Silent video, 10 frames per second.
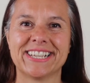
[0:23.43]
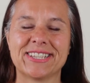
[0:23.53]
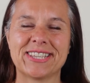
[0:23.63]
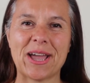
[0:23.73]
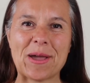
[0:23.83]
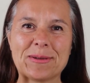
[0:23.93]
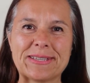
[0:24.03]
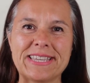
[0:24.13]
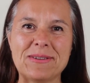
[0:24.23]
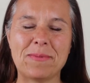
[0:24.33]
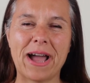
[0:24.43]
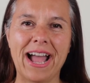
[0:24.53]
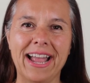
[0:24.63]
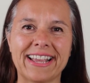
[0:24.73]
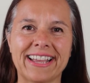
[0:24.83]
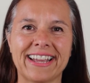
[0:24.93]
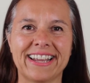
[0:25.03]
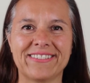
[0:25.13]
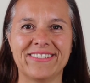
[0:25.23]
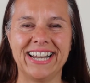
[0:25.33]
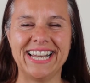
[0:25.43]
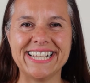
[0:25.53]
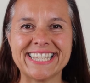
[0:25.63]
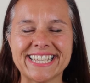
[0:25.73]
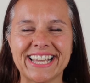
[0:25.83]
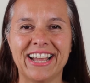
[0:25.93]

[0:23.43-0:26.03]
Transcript: So sit back, relax,